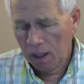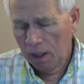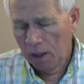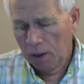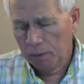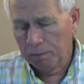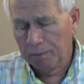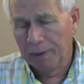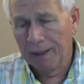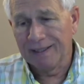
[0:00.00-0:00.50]

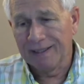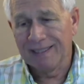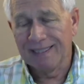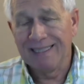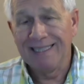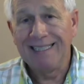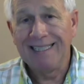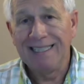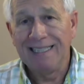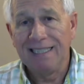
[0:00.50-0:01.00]
But
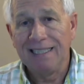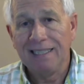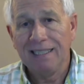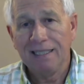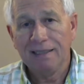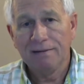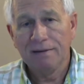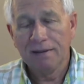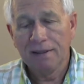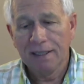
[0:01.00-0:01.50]
the
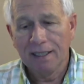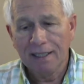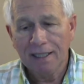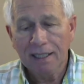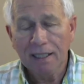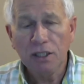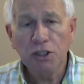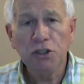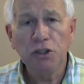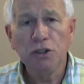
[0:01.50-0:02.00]

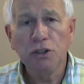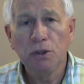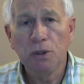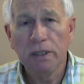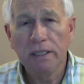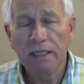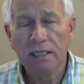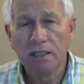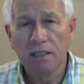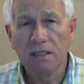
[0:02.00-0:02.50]
issue
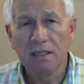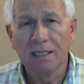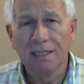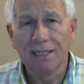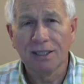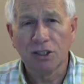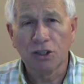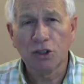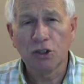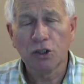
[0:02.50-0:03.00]
is
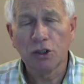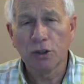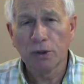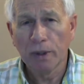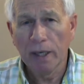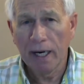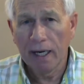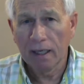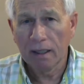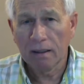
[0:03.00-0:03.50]
the
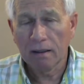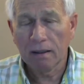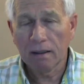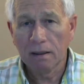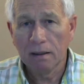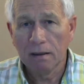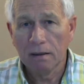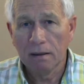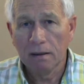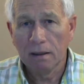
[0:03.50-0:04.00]
strength.
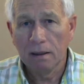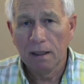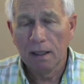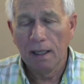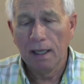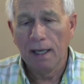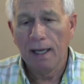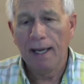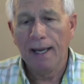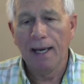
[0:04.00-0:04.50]

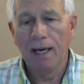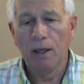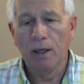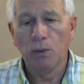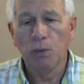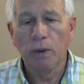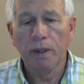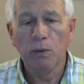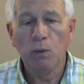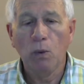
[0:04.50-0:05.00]
And
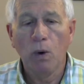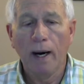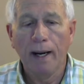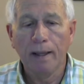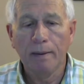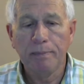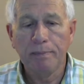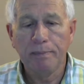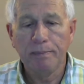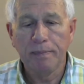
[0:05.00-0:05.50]
we
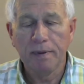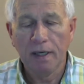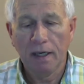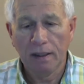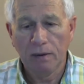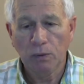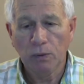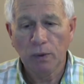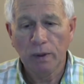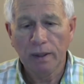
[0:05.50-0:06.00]
want
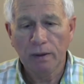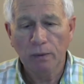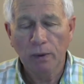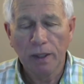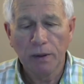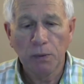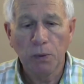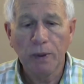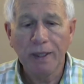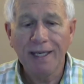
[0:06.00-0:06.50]
to,
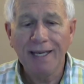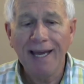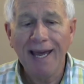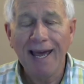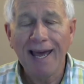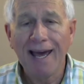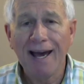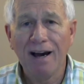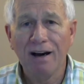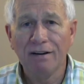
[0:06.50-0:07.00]
when we
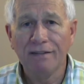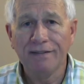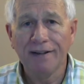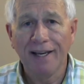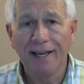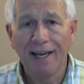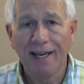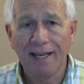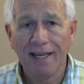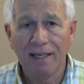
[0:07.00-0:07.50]
have
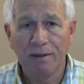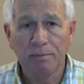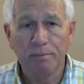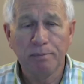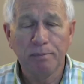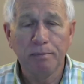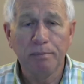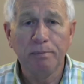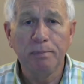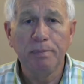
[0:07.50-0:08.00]
a
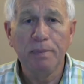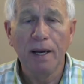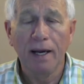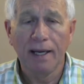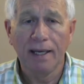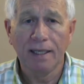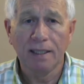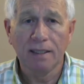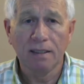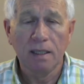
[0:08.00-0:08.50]

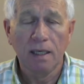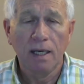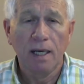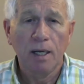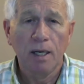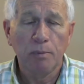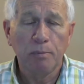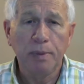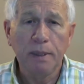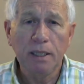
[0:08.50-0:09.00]

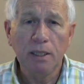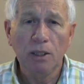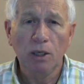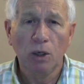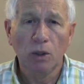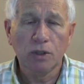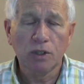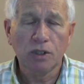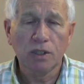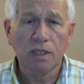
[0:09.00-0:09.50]

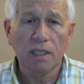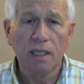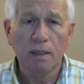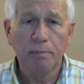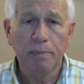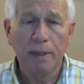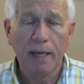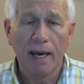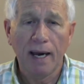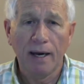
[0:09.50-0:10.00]

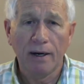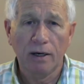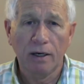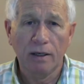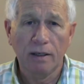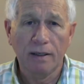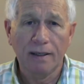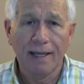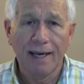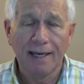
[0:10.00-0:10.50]
BOC
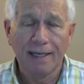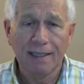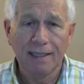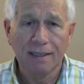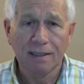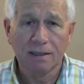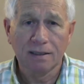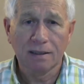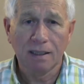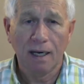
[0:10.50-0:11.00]
pattern that
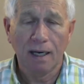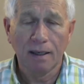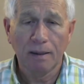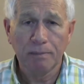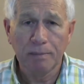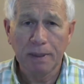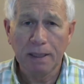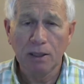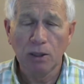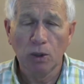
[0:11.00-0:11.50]
is a
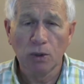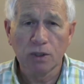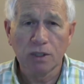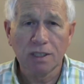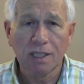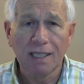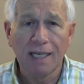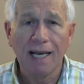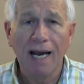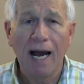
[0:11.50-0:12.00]

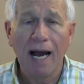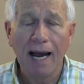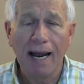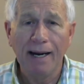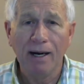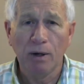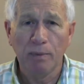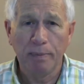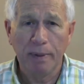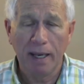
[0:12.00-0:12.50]
BOC
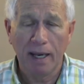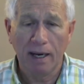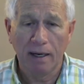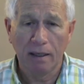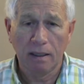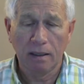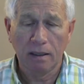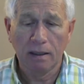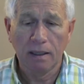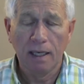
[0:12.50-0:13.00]
higher
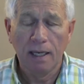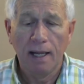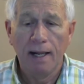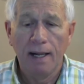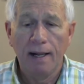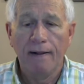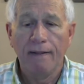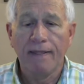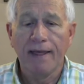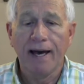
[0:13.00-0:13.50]
pattern,
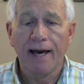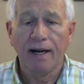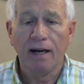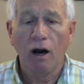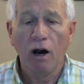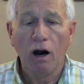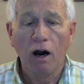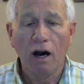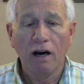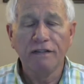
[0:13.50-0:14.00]
that
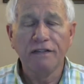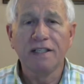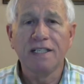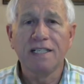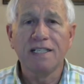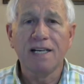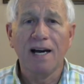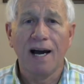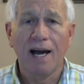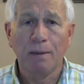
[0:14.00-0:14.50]

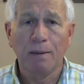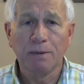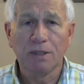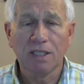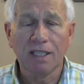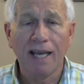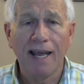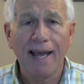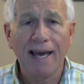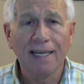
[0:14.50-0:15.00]
oftentimes
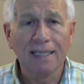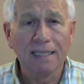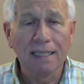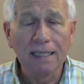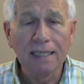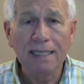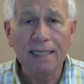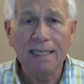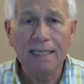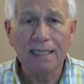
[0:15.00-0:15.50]
can
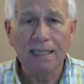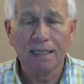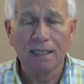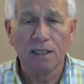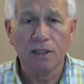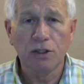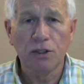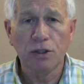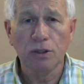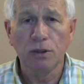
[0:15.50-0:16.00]
lead
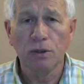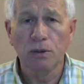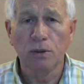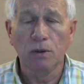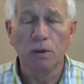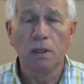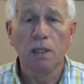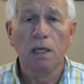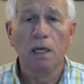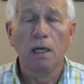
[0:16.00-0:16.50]

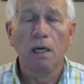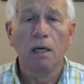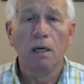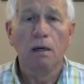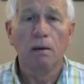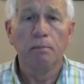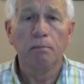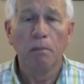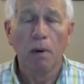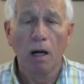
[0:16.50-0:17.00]
into
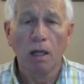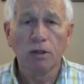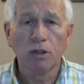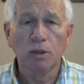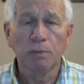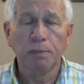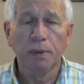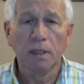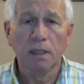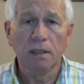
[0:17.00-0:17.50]

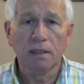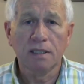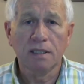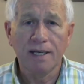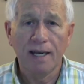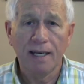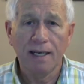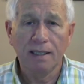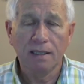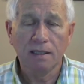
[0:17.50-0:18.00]
multiple
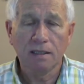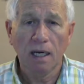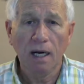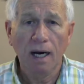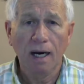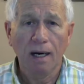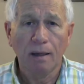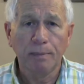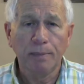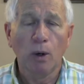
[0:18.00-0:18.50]
days
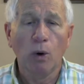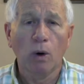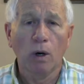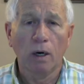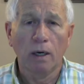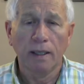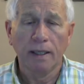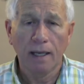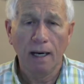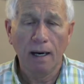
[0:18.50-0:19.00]
up
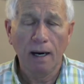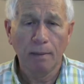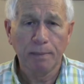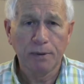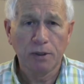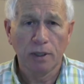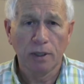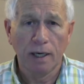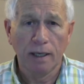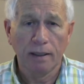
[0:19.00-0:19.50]
or an
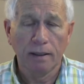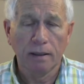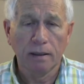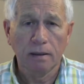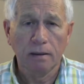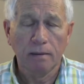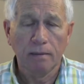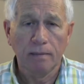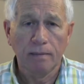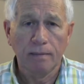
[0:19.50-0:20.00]
uptrend.
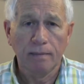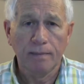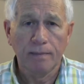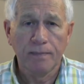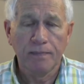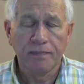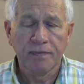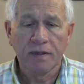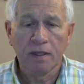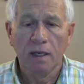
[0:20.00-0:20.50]

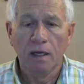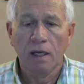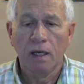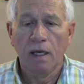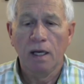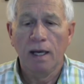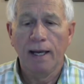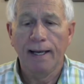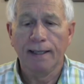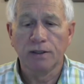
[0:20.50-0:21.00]

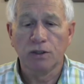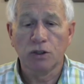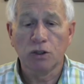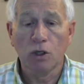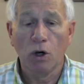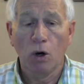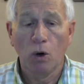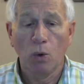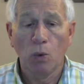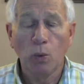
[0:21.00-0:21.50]
And
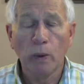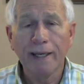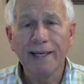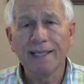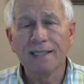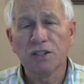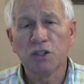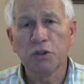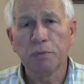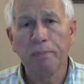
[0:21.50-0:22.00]
so we
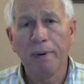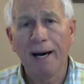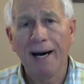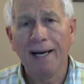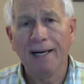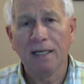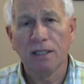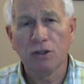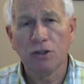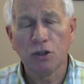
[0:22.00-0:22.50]
can
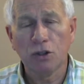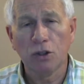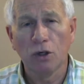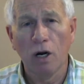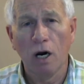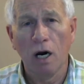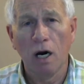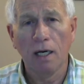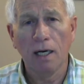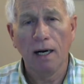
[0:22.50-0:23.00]
spot a
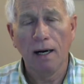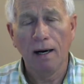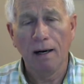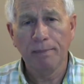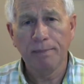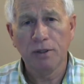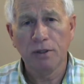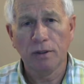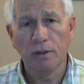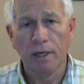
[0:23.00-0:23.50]
strong
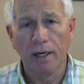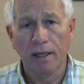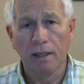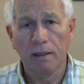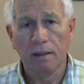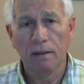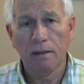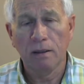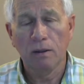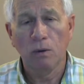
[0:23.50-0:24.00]

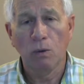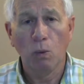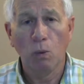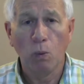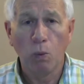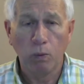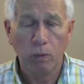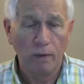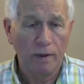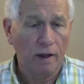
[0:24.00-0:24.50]
uptrend
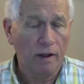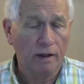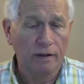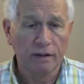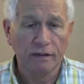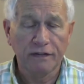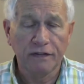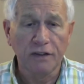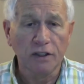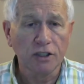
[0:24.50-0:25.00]
on
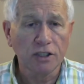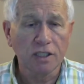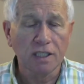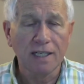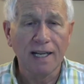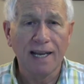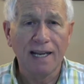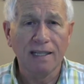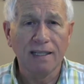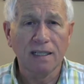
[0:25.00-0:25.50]
the first
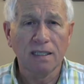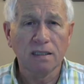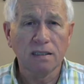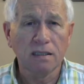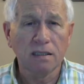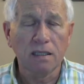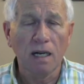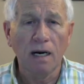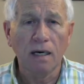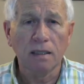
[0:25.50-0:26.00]
day that it
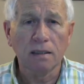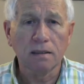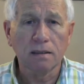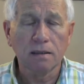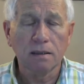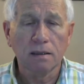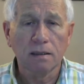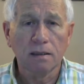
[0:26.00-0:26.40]
starts.